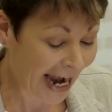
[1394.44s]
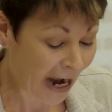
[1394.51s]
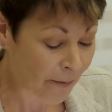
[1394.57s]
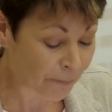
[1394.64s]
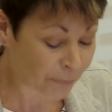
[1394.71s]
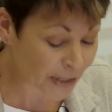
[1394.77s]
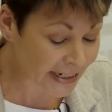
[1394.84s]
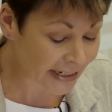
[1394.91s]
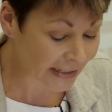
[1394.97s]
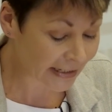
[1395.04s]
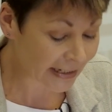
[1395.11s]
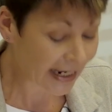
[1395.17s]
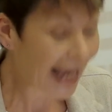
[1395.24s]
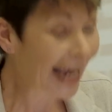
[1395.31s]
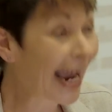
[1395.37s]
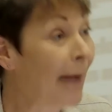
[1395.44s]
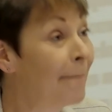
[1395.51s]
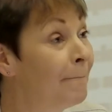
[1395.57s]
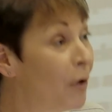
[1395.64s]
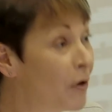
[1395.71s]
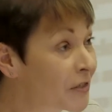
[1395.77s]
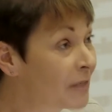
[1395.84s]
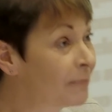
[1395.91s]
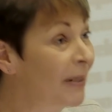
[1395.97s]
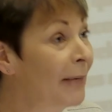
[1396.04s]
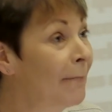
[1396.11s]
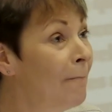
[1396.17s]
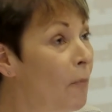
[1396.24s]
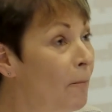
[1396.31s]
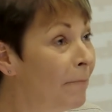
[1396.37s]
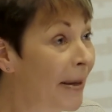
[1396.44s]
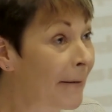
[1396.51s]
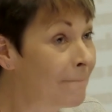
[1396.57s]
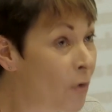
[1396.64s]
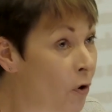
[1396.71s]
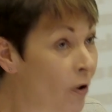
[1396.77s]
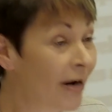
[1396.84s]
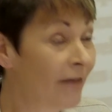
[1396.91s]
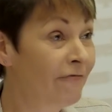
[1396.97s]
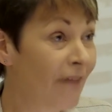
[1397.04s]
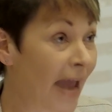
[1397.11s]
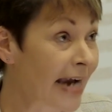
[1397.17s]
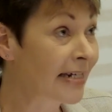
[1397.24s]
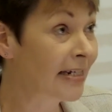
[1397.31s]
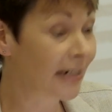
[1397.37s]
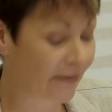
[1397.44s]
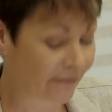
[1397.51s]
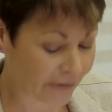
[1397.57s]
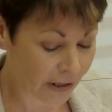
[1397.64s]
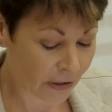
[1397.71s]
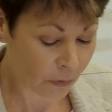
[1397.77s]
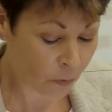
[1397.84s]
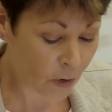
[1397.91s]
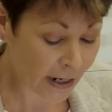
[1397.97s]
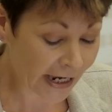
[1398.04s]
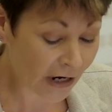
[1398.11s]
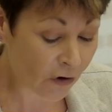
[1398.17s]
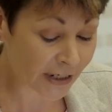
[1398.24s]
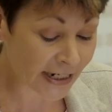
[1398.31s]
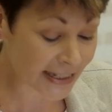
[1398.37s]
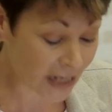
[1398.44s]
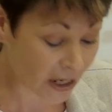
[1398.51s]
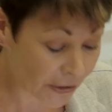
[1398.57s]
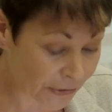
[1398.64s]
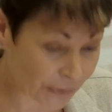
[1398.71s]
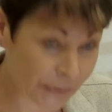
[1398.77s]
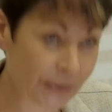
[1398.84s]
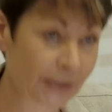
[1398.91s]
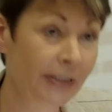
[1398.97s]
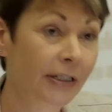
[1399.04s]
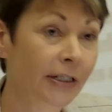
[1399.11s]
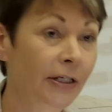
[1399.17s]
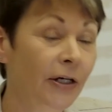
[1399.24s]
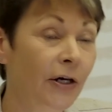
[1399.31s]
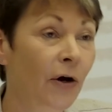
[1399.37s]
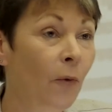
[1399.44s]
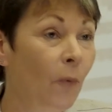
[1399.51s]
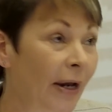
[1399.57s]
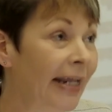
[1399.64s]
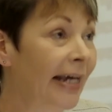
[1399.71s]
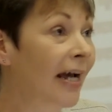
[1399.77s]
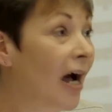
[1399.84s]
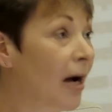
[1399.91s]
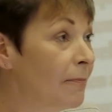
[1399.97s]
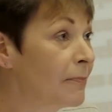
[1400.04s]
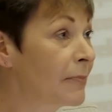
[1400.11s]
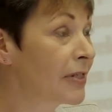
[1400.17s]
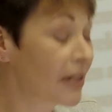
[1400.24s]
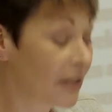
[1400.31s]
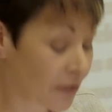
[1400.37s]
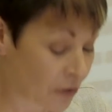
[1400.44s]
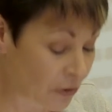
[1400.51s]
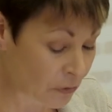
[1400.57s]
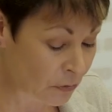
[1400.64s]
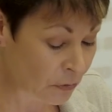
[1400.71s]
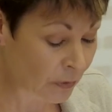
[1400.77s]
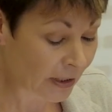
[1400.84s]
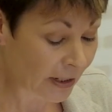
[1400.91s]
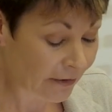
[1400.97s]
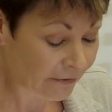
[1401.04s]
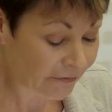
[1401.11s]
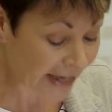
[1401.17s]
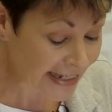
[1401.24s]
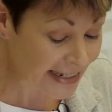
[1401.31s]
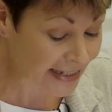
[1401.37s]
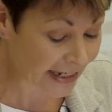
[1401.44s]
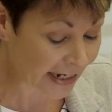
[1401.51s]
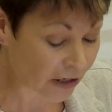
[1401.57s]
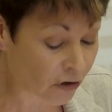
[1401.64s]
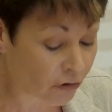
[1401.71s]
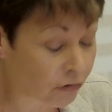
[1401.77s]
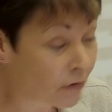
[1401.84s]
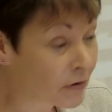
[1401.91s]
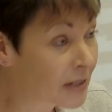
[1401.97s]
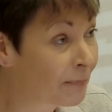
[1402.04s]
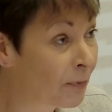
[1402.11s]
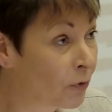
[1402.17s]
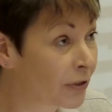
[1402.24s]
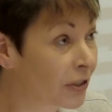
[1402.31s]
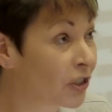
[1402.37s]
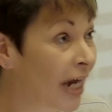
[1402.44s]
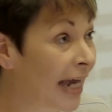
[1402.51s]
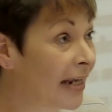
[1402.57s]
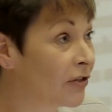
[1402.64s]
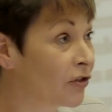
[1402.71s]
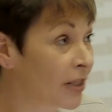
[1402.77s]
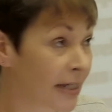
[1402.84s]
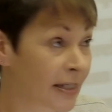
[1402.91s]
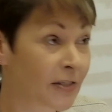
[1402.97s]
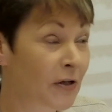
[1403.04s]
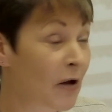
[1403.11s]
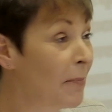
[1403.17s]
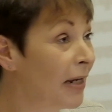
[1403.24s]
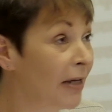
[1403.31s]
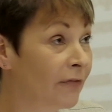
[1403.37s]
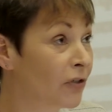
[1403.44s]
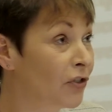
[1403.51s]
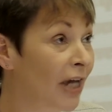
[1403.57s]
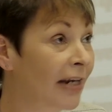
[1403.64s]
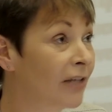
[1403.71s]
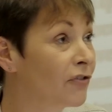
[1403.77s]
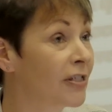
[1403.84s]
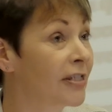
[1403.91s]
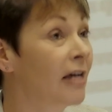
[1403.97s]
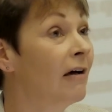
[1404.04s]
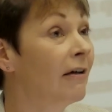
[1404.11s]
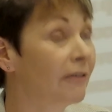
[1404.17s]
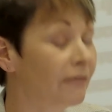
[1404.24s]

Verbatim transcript: how Britain can possibly be more effective working on its own when it comes to facing cross-border challenges, as so many of the challenges are